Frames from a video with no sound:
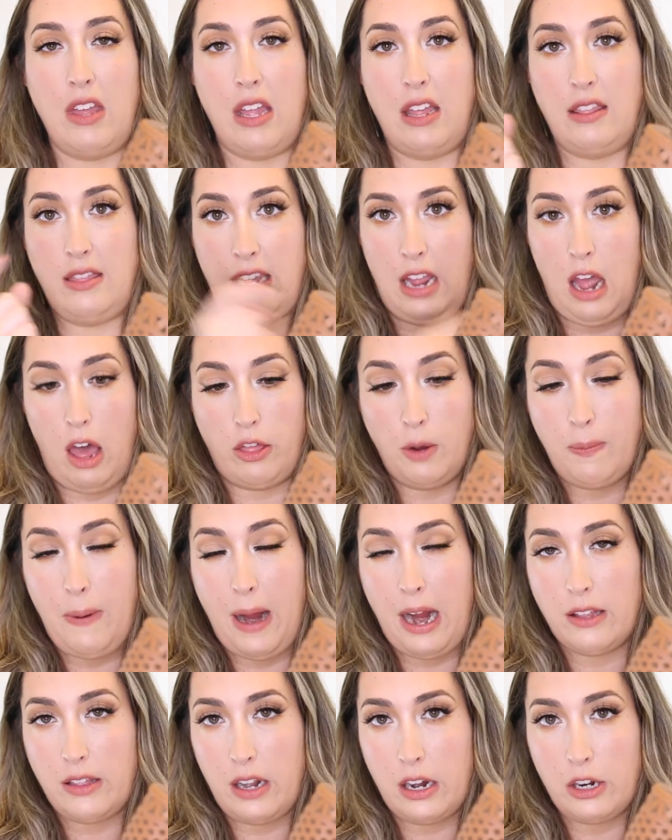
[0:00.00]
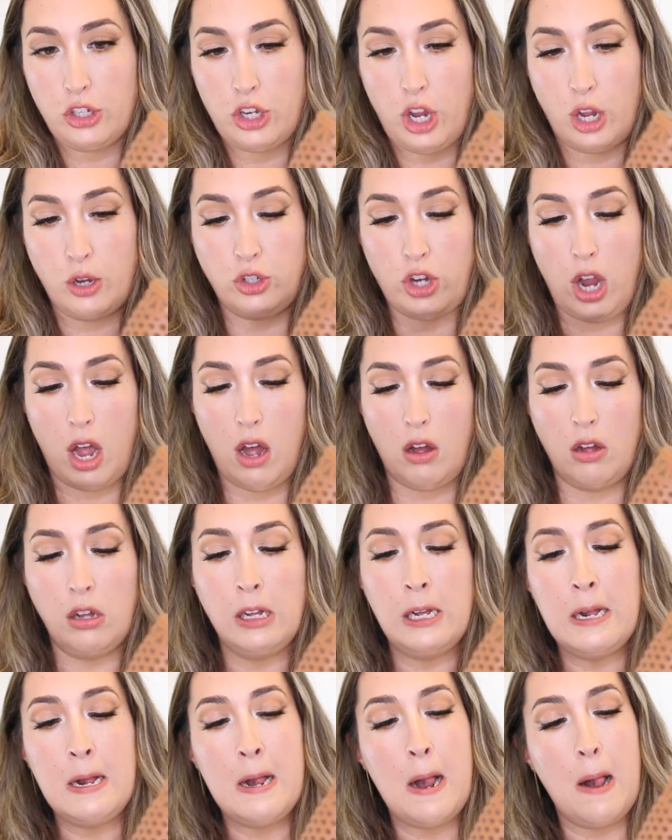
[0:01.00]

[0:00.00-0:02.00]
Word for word: than the other pair that I showed y'all.